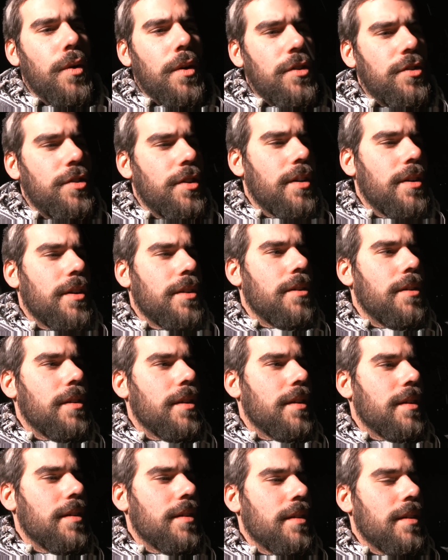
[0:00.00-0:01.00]
torture and all
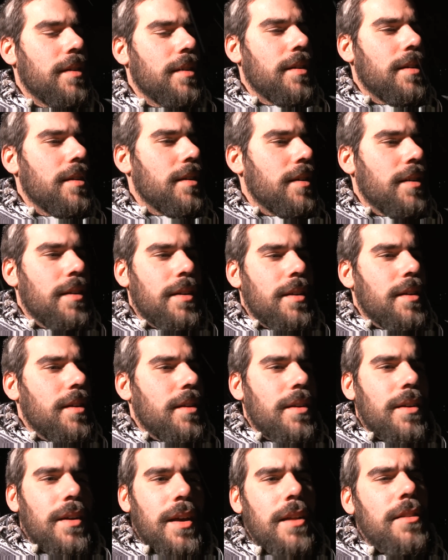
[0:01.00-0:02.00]
the
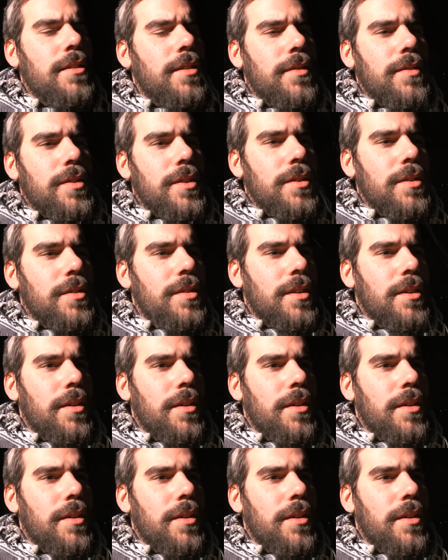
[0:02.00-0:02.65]
interviews